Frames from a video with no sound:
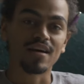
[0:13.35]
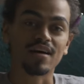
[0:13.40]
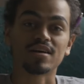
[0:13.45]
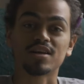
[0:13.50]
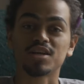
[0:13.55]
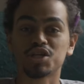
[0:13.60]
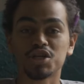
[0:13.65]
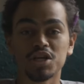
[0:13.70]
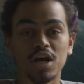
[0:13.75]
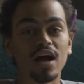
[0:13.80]
A
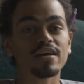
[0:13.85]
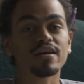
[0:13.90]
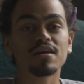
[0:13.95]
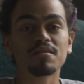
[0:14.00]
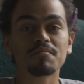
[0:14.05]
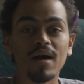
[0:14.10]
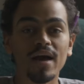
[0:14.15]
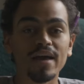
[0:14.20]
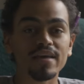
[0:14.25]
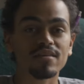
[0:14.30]

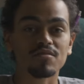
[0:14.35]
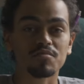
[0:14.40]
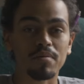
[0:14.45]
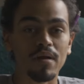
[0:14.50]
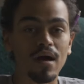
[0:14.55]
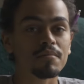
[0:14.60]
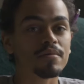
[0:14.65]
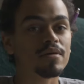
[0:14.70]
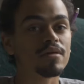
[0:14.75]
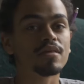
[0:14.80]
shotgun mic is
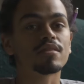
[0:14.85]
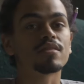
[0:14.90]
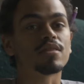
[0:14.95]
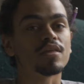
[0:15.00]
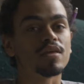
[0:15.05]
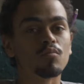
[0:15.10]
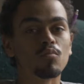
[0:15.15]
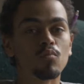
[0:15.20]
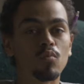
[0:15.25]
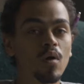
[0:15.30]
probably
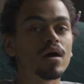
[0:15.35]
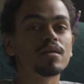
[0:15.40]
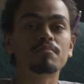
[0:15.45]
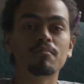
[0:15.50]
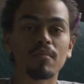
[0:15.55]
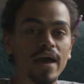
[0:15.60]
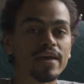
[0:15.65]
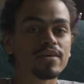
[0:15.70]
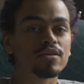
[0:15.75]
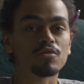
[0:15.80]
the one
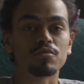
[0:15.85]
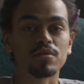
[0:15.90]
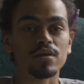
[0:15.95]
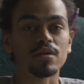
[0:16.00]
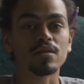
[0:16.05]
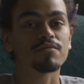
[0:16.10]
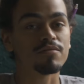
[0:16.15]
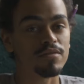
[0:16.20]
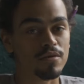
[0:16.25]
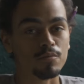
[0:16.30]
mic you
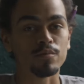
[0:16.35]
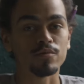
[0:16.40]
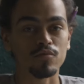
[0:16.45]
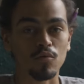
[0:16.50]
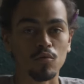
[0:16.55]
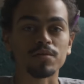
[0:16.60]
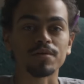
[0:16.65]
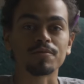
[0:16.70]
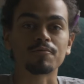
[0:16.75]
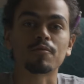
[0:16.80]
need if there was
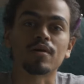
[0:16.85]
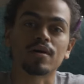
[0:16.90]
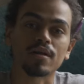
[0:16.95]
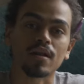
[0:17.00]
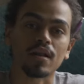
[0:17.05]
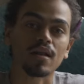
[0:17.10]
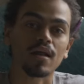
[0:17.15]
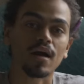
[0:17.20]
only one.